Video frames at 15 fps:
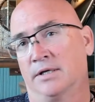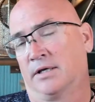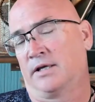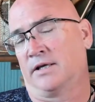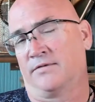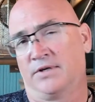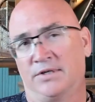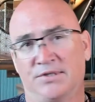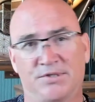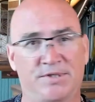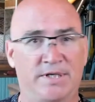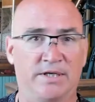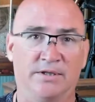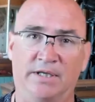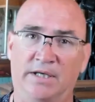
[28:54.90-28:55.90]
giving and
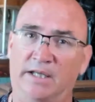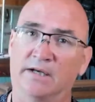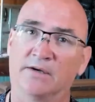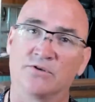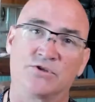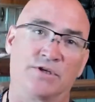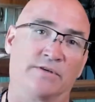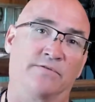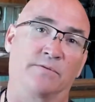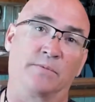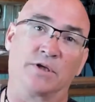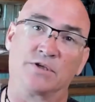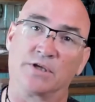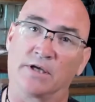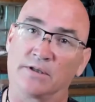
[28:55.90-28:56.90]
stealing energy from
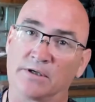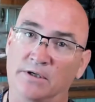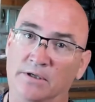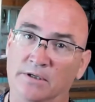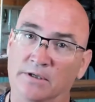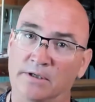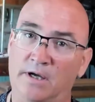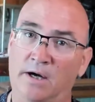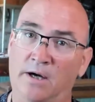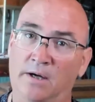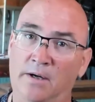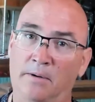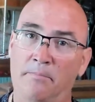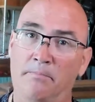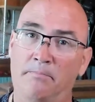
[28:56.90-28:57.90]
each other
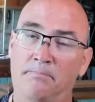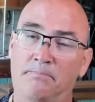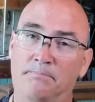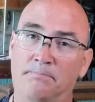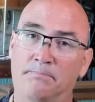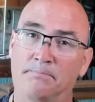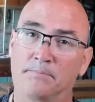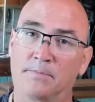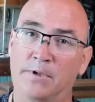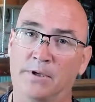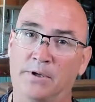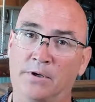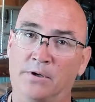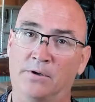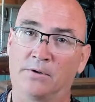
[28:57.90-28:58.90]
um, you
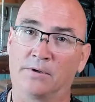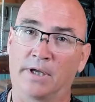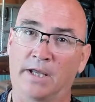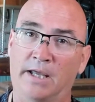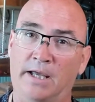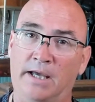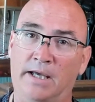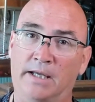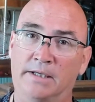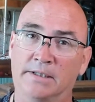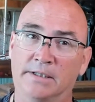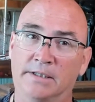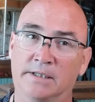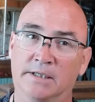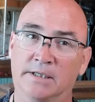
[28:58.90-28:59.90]
know and
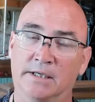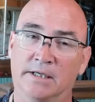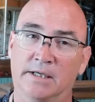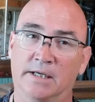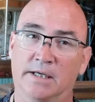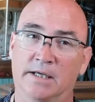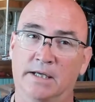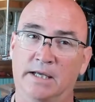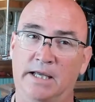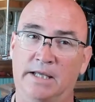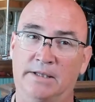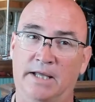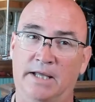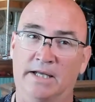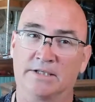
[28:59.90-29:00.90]

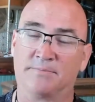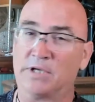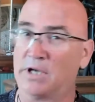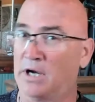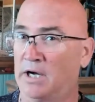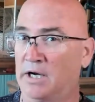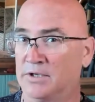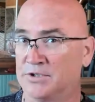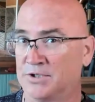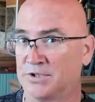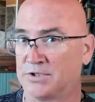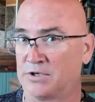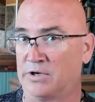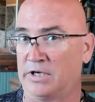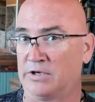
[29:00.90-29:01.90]
and that's beyond
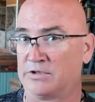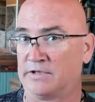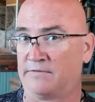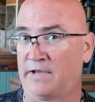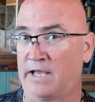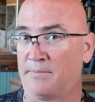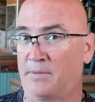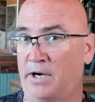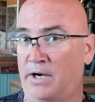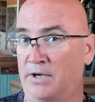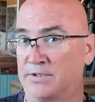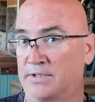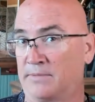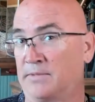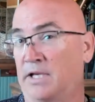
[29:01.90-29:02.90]
just your energy
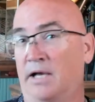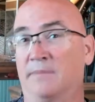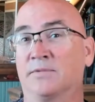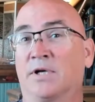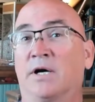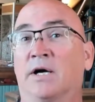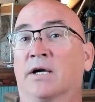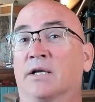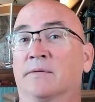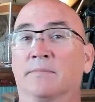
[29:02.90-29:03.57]
vampires i mean i'm talking